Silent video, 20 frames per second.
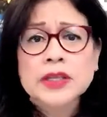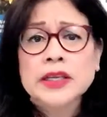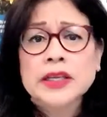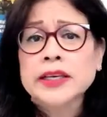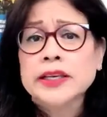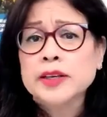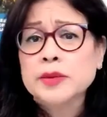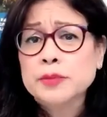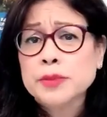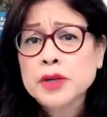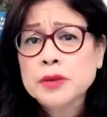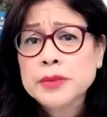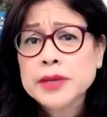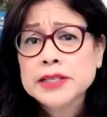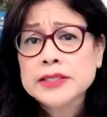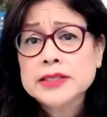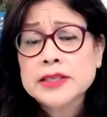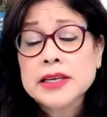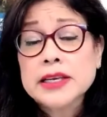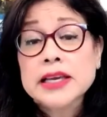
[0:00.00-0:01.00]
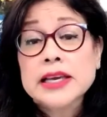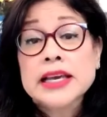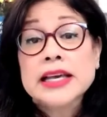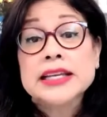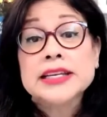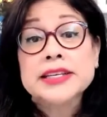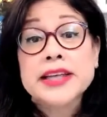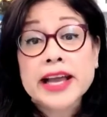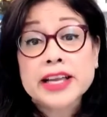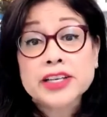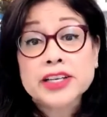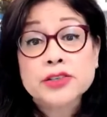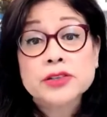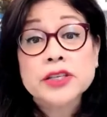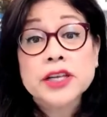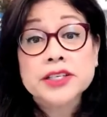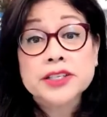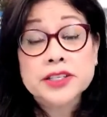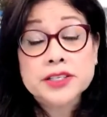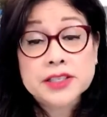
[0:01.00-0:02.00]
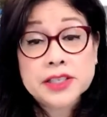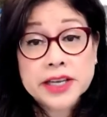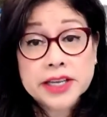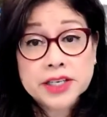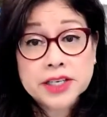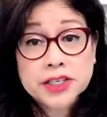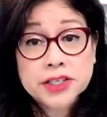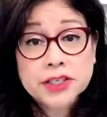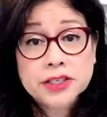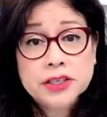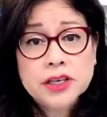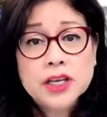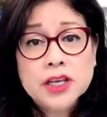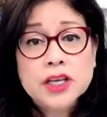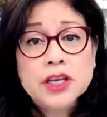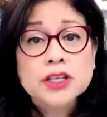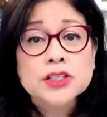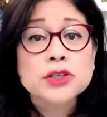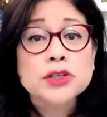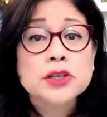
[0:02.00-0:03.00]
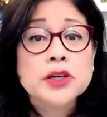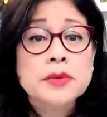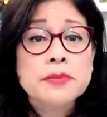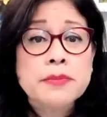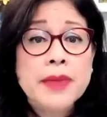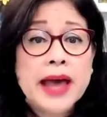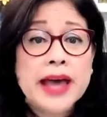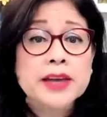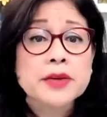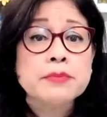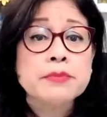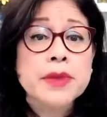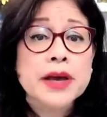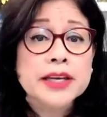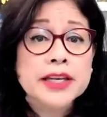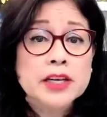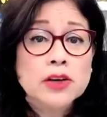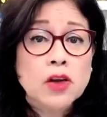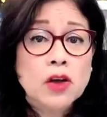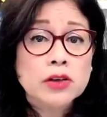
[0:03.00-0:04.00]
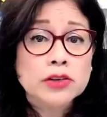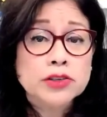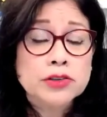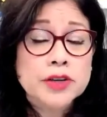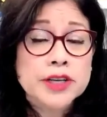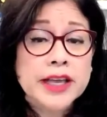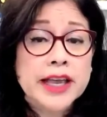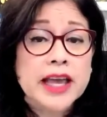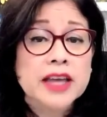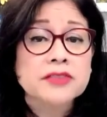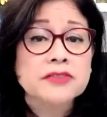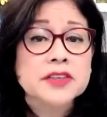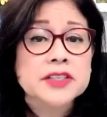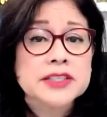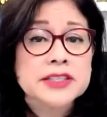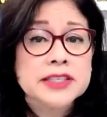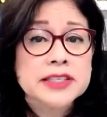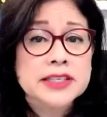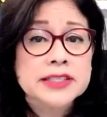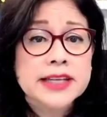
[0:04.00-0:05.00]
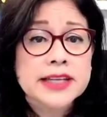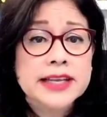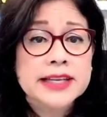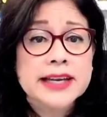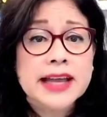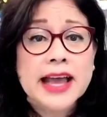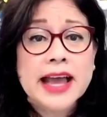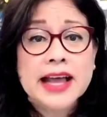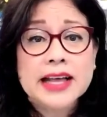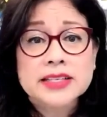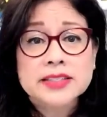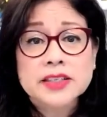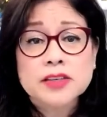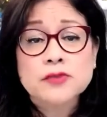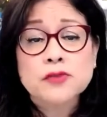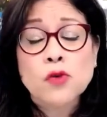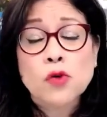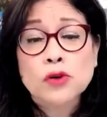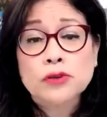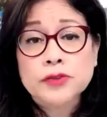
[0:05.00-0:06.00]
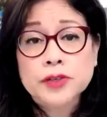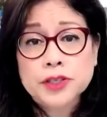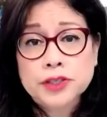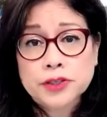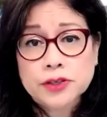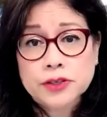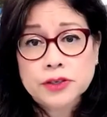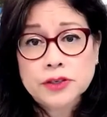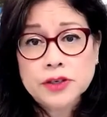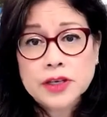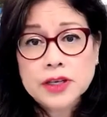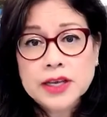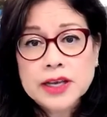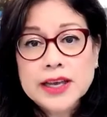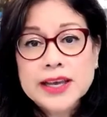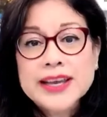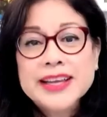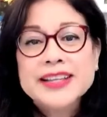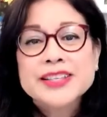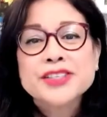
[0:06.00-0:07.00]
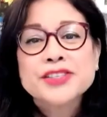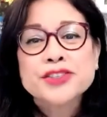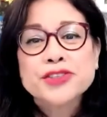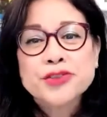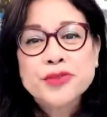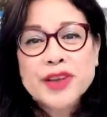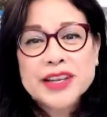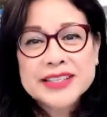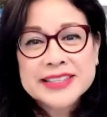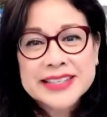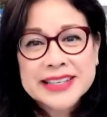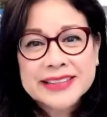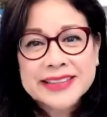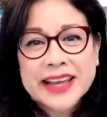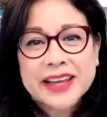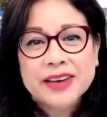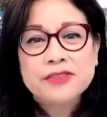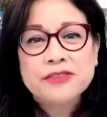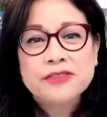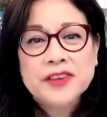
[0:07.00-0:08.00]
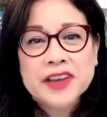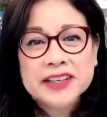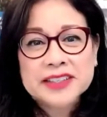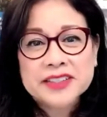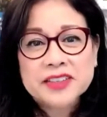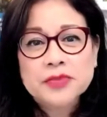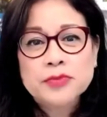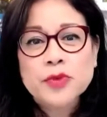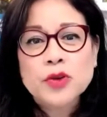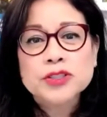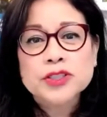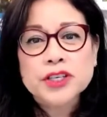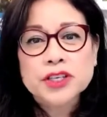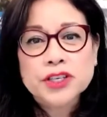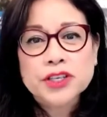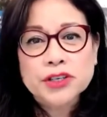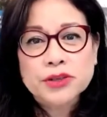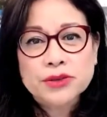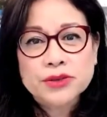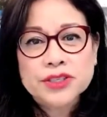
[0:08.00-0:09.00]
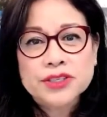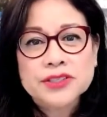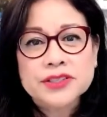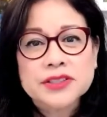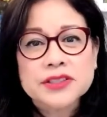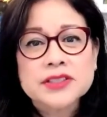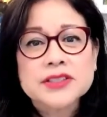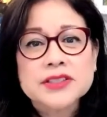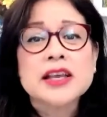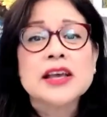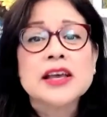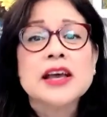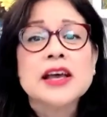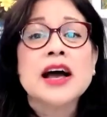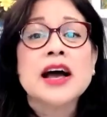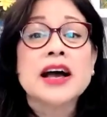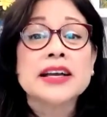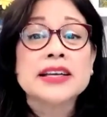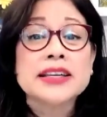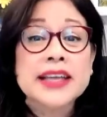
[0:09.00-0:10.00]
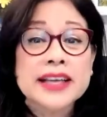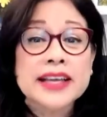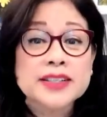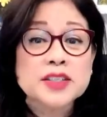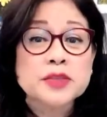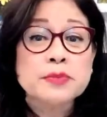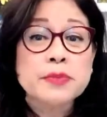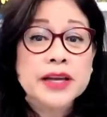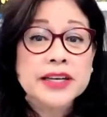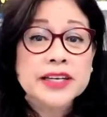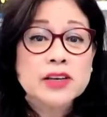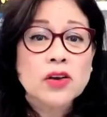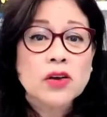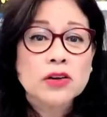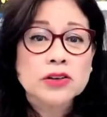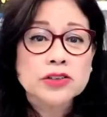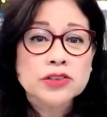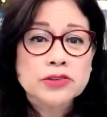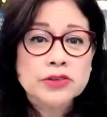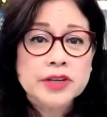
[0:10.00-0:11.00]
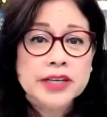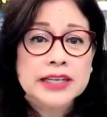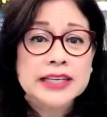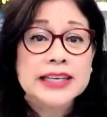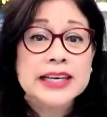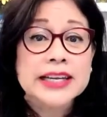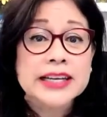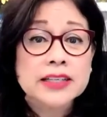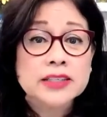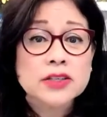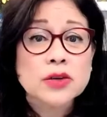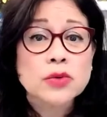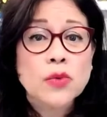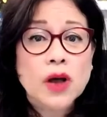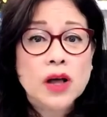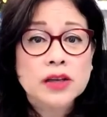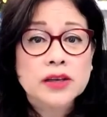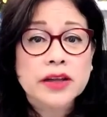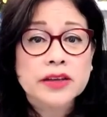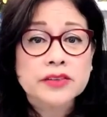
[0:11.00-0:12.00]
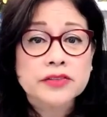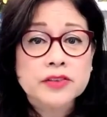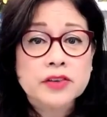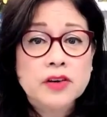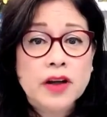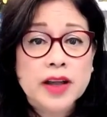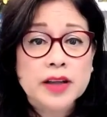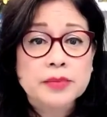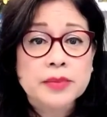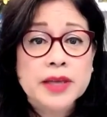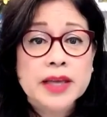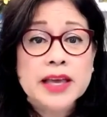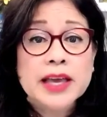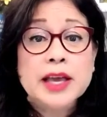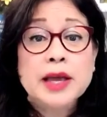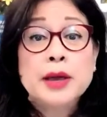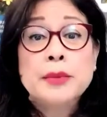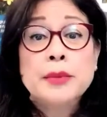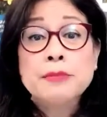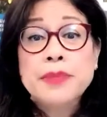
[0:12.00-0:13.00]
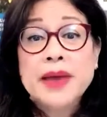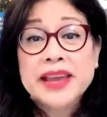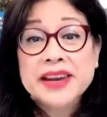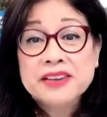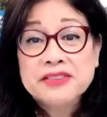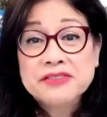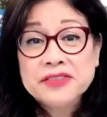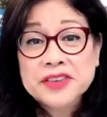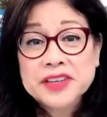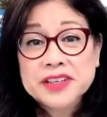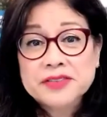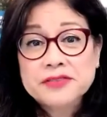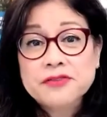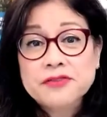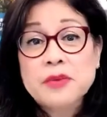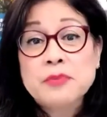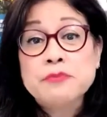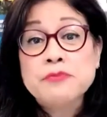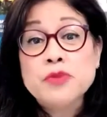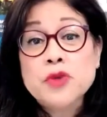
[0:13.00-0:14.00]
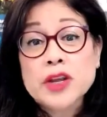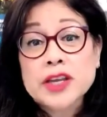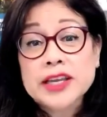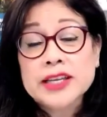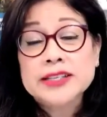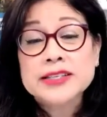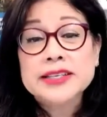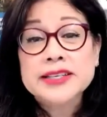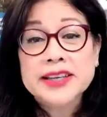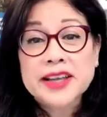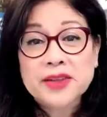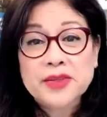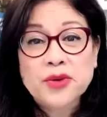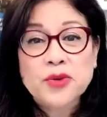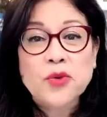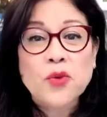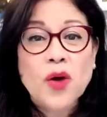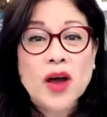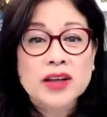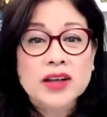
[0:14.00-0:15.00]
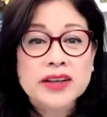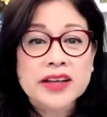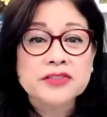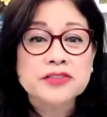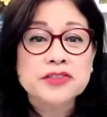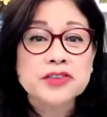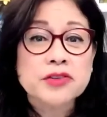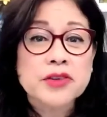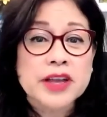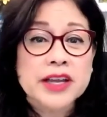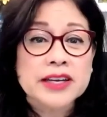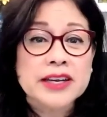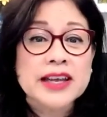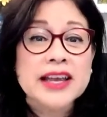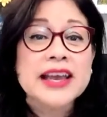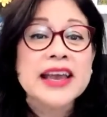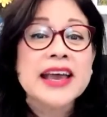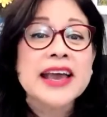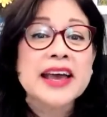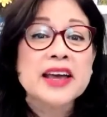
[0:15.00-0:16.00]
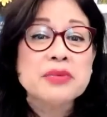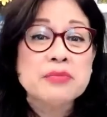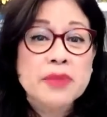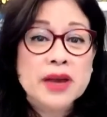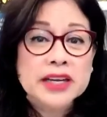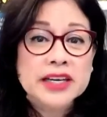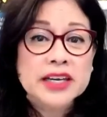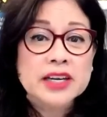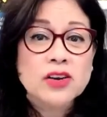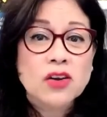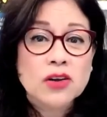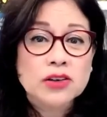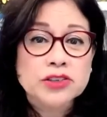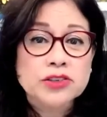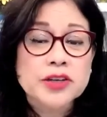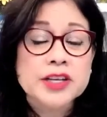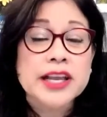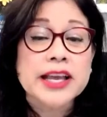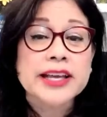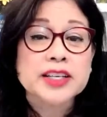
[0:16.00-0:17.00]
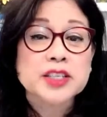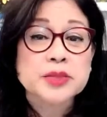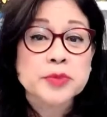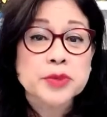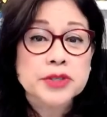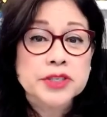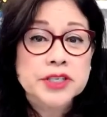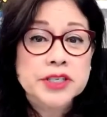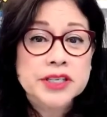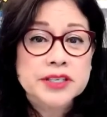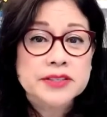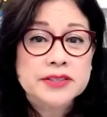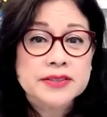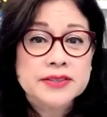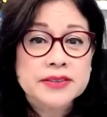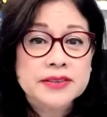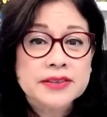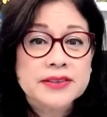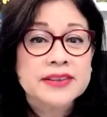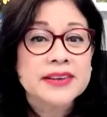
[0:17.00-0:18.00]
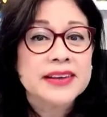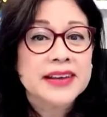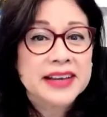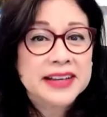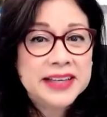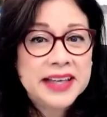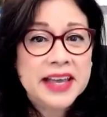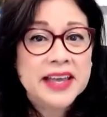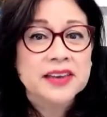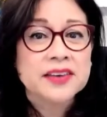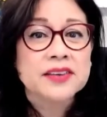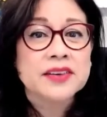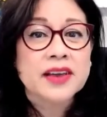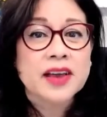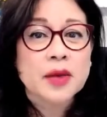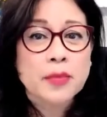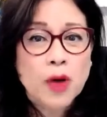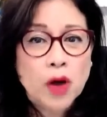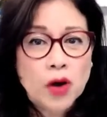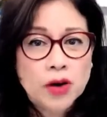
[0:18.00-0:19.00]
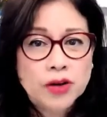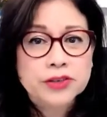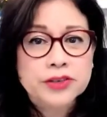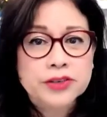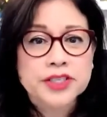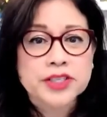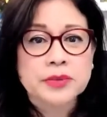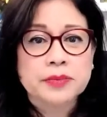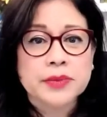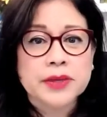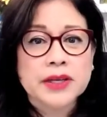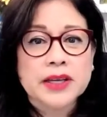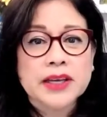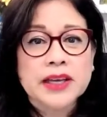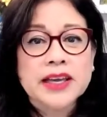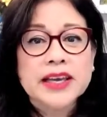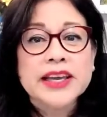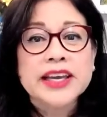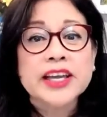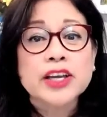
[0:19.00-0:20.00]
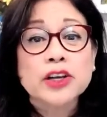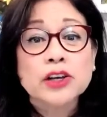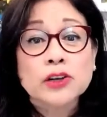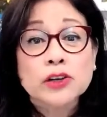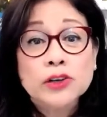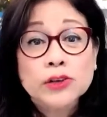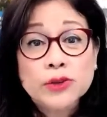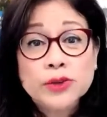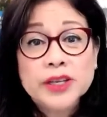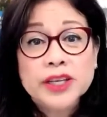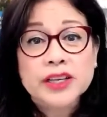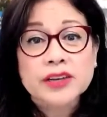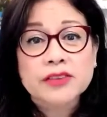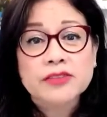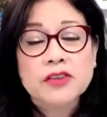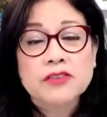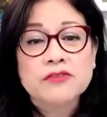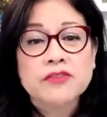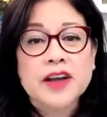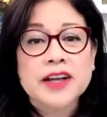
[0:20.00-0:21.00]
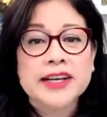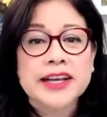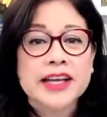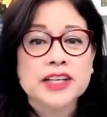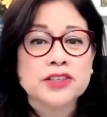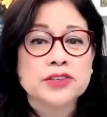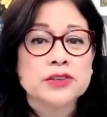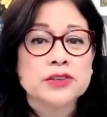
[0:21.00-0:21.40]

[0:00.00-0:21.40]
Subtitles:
Implement national legislation to combat money laundering and facilitate asset forfeiture, stressing that effective prosecution against money laundering linked to wildlife crime benefit from bringing together wildlife trade and money laundering expertise. Again, a partnership, including from financial